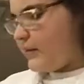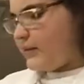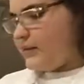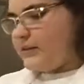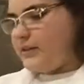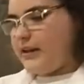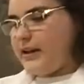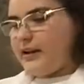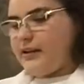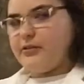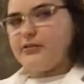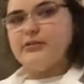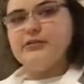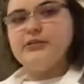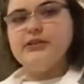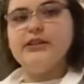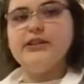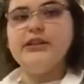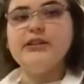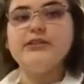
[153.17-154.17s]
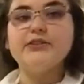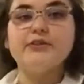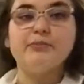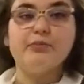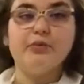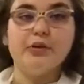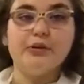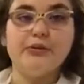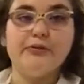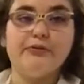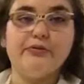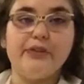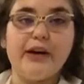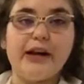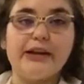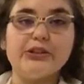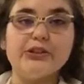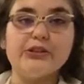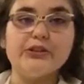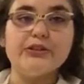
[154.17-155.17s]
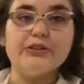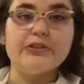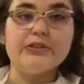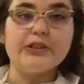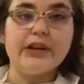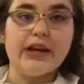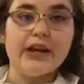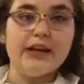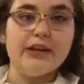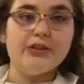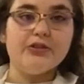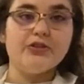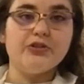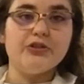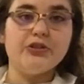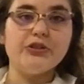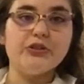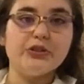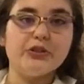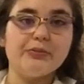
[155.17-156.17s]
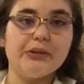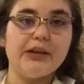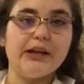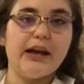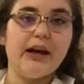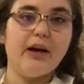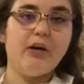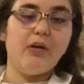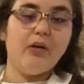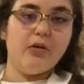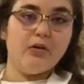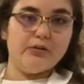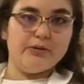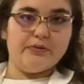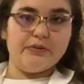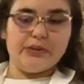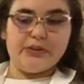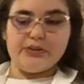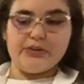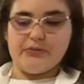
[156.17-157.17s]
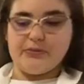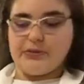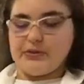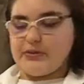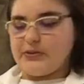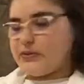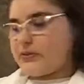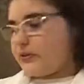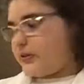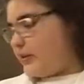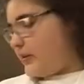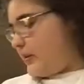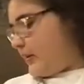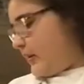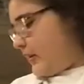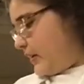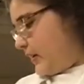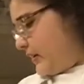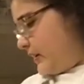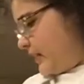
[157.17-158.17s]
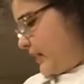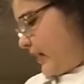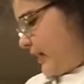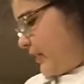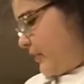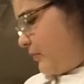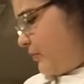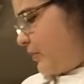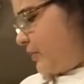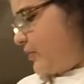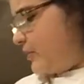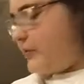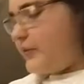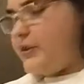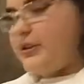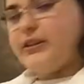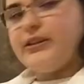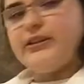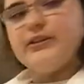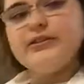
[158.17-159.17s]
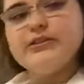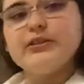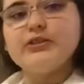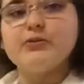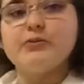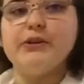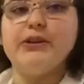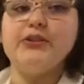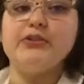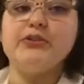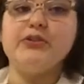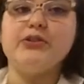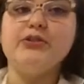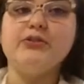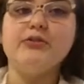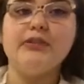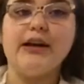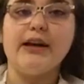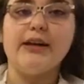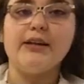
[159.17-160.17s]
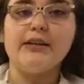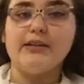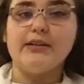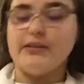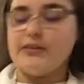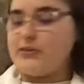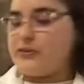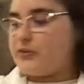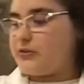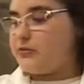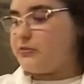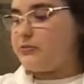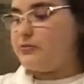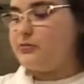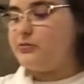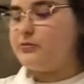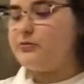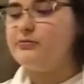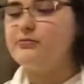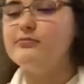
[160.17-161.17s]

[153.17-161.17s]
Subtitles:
Now, the next important factor is age, determining how old the victim is. Now, one of the easiest ways to do that is through